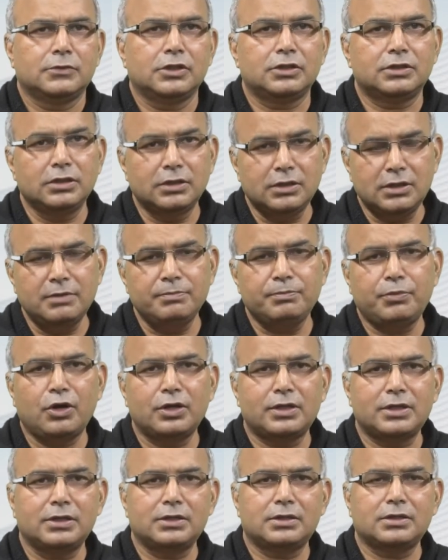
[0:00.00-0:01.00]
The third
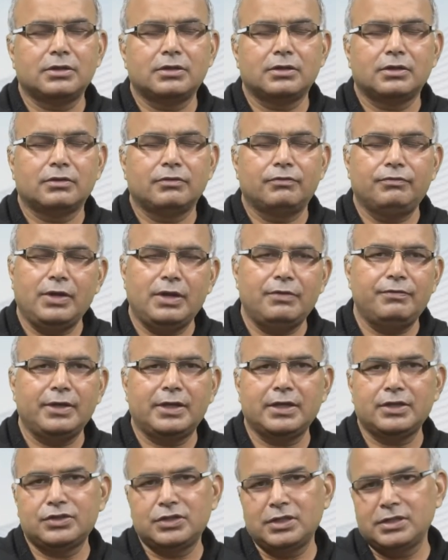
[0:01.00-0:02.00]
important way we
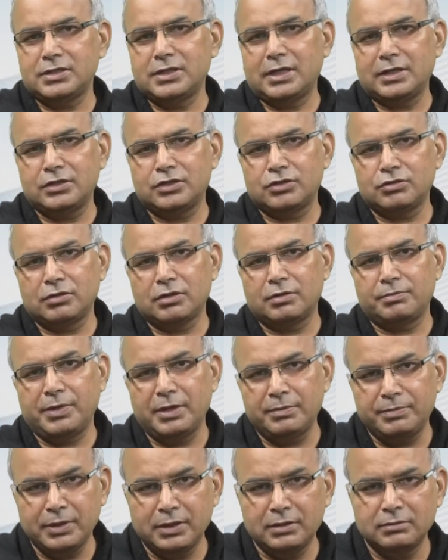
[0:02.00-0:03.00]
can change the attitude of the
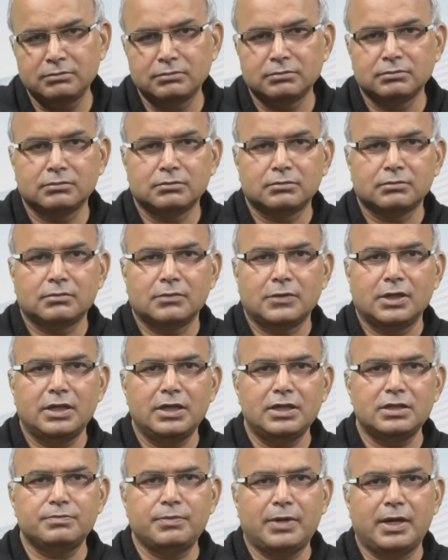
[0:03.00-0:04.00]
people
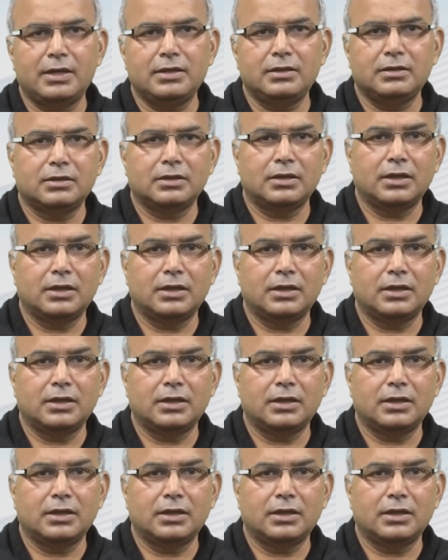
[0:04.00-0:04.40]
is by